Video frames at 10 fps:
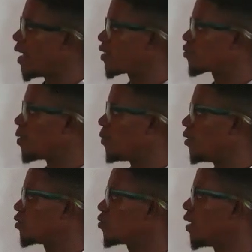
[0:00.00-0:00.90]
x squared plus
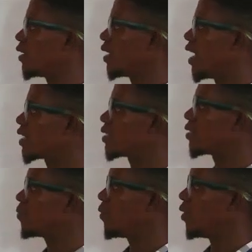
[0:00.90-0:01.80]
2 and x
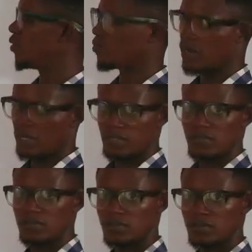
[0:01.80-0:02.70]
plus 1.
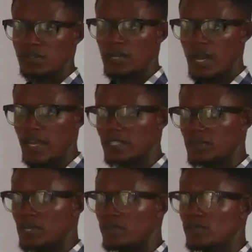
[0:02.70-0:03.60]
That gets me
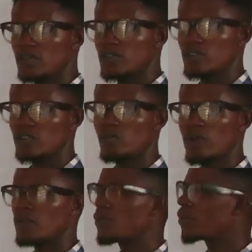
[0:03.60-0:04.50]
now. So the
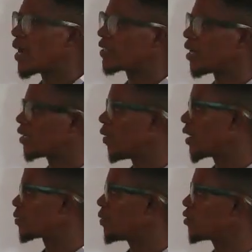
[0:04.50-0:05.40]
way we write out our
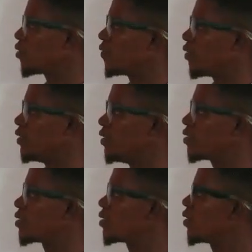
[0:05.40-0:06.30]
expression for this,